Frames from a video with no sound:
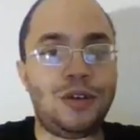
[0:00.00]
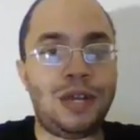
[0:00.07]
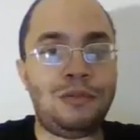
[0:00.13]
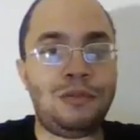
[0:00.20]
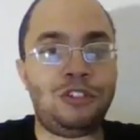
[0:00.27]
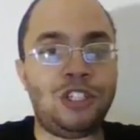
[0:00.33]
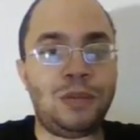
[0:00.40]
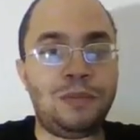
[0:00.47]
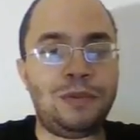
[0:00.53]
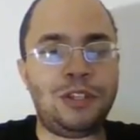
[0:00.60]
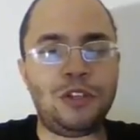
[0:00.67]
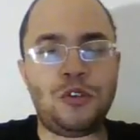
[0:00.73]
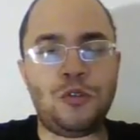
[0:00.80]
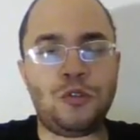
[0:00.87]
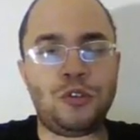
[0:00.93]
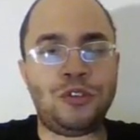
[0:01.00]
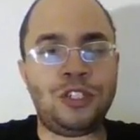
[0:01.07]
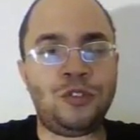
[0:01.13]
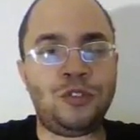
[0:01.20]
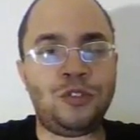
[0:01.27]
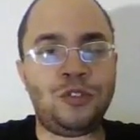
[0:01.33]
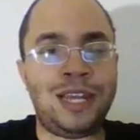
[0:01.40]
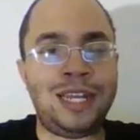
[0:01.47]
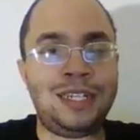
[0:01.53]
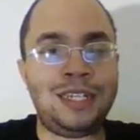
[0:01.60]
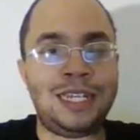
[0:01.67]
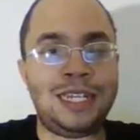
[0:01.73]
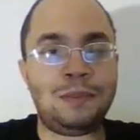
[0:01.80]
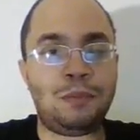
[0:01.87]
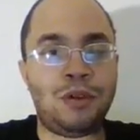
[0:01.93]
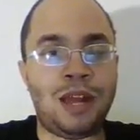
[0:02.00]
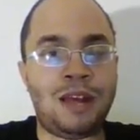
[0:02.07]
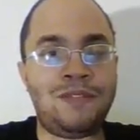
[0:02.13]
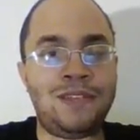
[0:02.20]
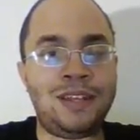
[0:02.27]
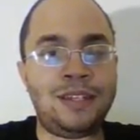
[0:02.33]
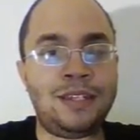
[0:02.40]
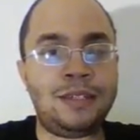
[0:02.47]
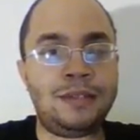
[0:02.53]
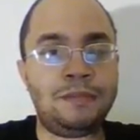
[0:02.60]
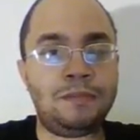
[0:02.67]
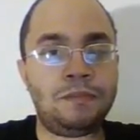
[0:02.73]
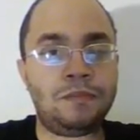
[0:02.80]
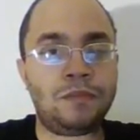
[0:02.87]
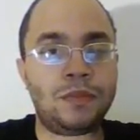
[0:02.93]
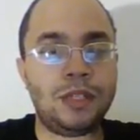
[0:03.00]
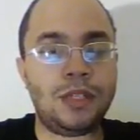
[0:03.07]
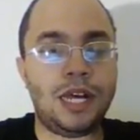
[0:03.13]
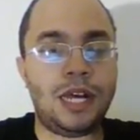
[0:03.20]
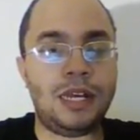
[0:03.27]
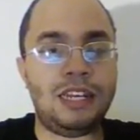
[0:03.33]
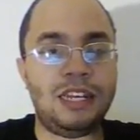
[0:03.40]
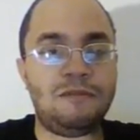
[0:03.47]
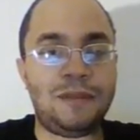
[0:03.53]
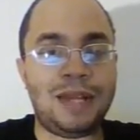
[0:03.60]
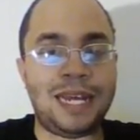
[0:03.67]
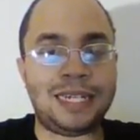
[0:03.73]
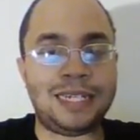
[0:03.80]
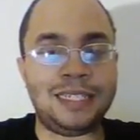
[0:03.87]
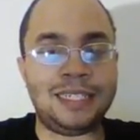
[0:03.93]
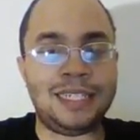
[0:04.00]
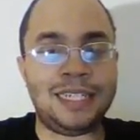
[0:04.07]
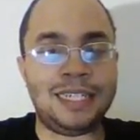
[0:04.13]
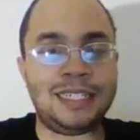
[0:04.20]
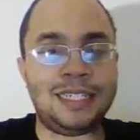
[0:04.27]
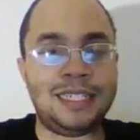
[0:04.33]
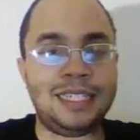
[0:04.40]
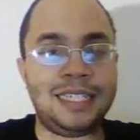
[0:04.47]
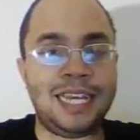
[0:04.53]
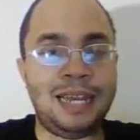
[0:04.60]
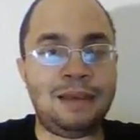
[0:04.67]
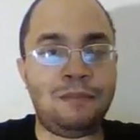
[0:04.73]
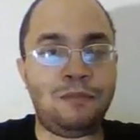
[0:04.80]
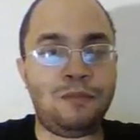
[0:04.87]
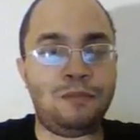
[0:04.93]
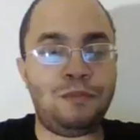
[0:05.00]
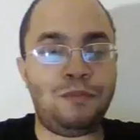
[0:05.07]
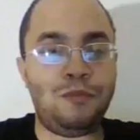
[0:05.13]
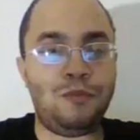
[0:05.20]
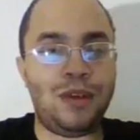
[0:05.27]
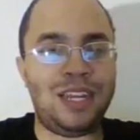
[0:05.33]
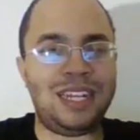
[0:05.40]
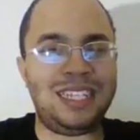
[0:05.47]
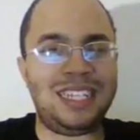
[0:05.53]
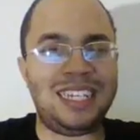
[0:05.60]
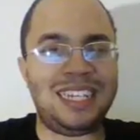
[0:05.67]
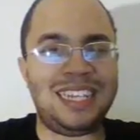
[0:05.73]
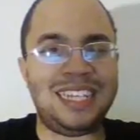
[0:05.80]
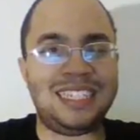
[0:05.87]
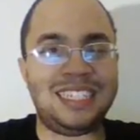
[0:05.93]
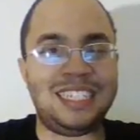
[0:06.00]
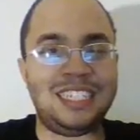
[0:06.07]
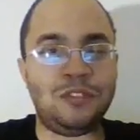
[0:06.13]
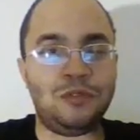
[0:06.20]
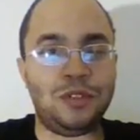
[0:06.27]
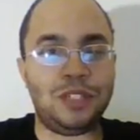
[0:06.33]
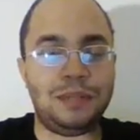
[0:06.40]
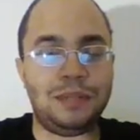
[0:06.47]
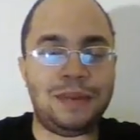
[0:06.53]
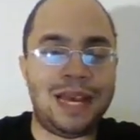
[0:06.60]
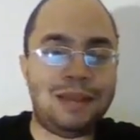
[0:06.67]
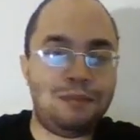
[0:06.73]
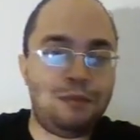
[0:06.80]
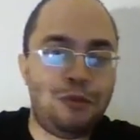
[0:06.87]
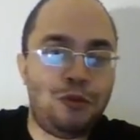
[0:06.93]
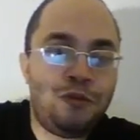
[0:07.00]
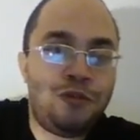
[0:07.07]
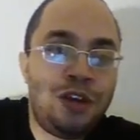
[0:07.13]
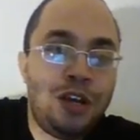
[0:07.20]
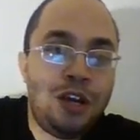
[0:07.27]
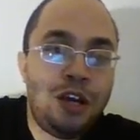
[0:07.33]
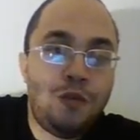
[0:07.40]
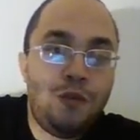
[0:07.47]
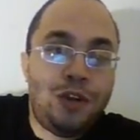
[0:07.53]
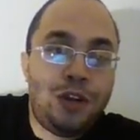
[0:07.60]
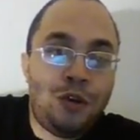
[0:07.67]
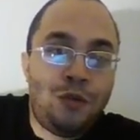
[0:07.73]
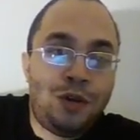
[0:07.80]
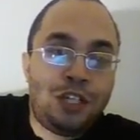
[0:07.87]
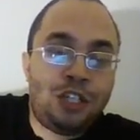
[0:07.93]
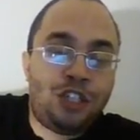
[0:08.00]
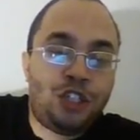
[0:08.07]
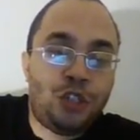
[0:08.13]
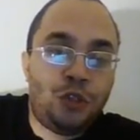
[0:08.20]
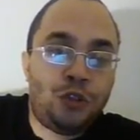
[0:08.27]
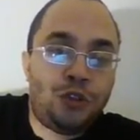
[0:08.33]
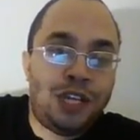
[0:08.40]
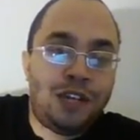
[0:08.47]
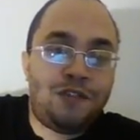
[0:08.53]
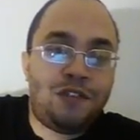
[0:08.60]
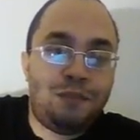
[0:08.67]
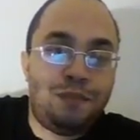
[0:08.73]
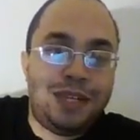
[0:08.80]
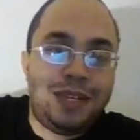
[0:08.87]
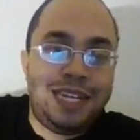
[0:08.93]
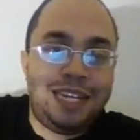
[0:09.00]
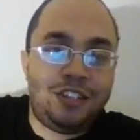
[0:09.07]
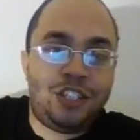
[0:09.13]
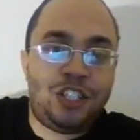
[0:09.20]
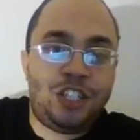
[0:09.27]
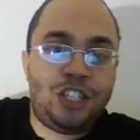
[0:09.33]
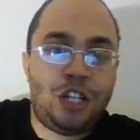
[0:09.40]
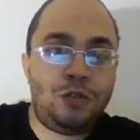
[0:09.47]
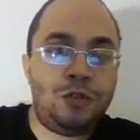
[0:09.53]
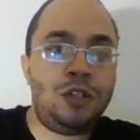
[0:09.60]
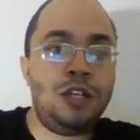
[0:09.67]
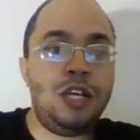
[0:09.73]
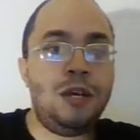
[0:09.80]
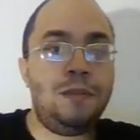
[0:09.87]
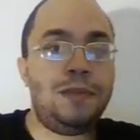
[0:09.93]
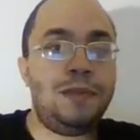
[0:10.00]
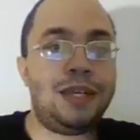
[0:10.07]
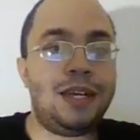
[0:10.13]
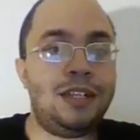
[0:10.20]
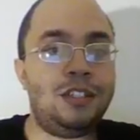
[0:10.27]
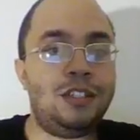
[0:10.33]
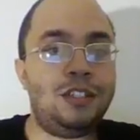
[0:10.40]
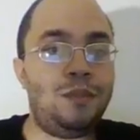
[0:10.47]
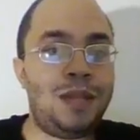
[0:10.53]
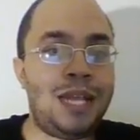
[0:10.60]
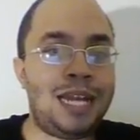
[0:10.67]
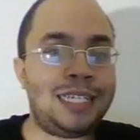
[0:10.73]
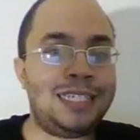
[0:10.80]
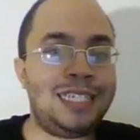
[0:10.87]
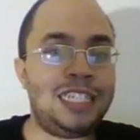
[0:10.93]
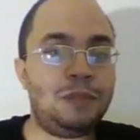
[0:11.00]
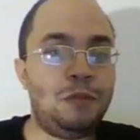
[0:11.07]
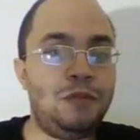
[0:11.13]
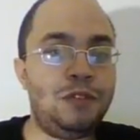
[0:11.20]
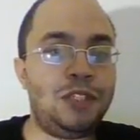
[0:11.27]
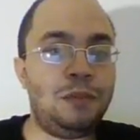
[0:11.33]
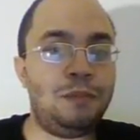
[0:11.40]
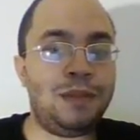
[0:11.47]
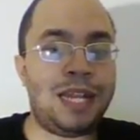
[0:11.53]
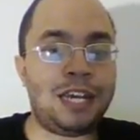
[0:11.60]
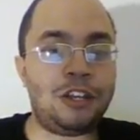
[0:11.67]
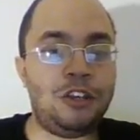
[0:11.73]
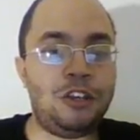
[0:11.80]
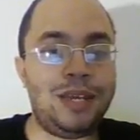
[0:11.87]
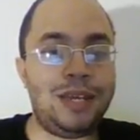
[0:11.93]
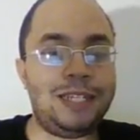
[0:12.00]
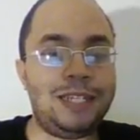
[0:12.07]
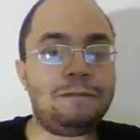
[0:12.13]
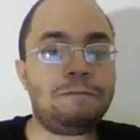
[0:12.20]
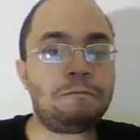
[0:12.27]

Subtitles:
would jump in the corner as white to get profit if black does this. In the game, white did this. This is a really bad move. We don't want a shoulder hit from beneath a stone, because black's next move is to block you in.